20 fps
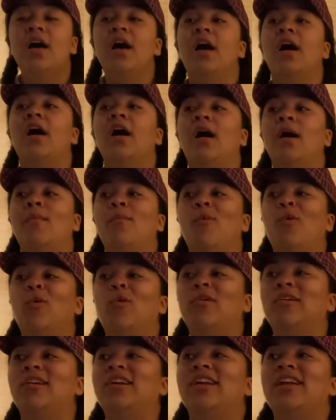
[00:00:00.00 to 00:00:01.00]
um,
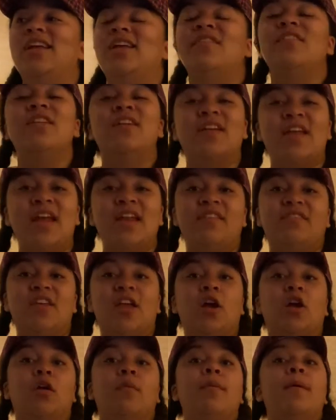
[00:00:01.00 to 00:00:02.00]
or even again, if they
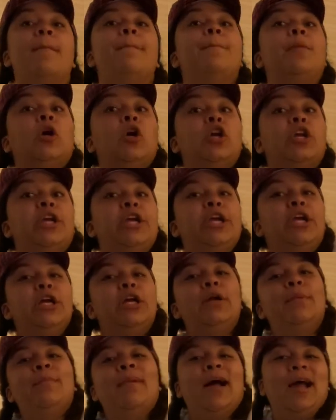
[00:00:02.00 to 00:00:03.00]
are a bit
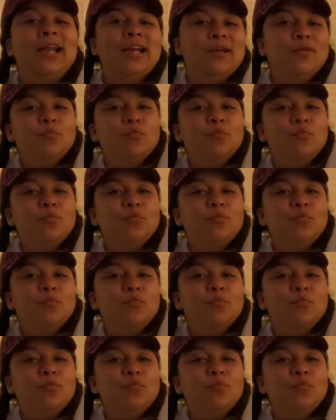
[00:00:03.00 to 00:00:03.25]
perkier, mine.